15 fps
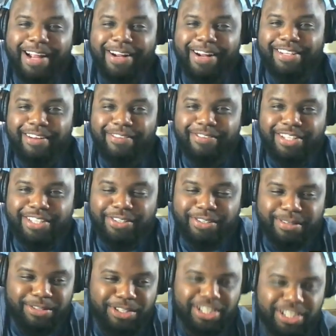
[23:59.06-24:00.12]
Microsoft just
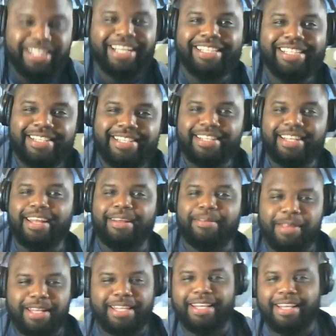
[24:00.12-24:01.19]
do some shit like this?
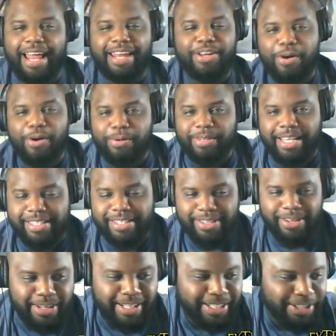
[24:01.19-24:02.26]
And I know they
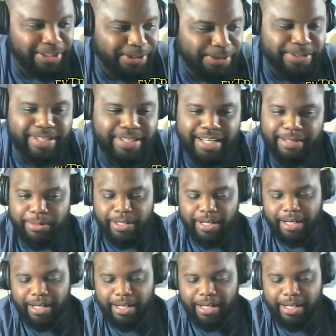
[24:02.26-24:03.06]
saw it in the news. Come